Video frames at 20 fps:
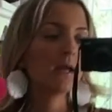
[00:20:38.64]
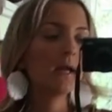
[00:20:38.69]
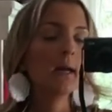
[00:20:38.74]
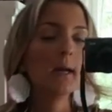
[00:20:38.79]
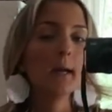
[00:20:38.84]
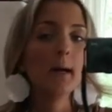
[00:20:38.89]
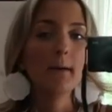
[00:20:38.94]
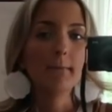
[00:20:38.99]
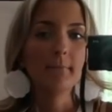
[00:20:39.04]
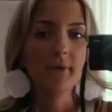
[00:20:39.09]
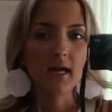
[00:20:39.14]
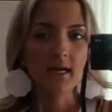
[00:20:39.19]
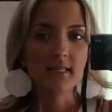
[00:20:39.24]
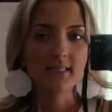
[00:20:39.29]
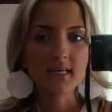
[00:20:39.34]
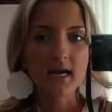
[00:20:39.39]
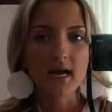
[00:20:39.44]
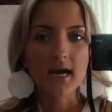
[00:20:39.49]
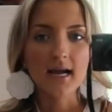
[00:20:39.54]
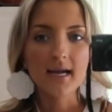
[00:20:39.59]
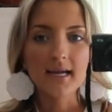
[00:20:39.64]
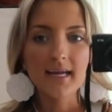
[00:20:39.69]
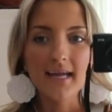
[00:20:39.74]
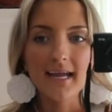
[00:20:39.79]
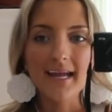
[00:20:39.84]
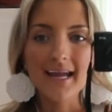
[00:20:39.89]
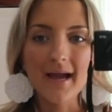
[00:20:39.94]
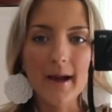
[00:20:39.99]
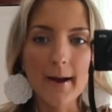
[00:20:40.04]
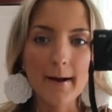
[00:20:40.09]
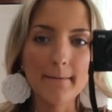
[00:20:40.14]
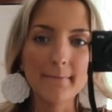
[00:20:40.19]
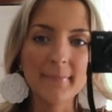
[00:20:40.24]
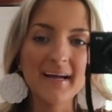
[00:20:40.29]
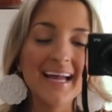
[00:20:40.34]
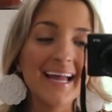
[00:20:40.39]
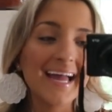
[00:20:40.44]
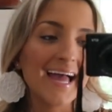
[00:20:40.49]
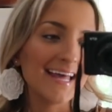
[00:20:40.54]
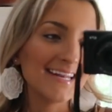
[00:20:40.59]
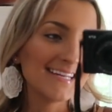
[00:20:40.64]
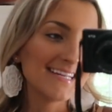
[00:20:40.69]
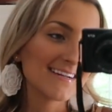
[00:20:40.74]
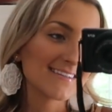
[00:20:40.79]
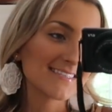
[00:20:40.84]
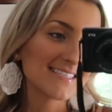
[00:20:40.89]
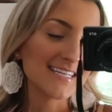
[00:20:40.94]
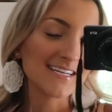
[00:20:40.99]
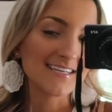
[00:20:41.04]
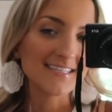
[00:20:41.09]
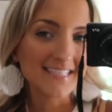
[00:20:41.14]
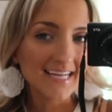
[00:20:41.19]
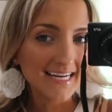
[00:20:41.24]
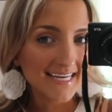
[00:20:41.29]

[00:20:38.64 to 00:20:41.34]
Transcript: it, but I am headed downstairs.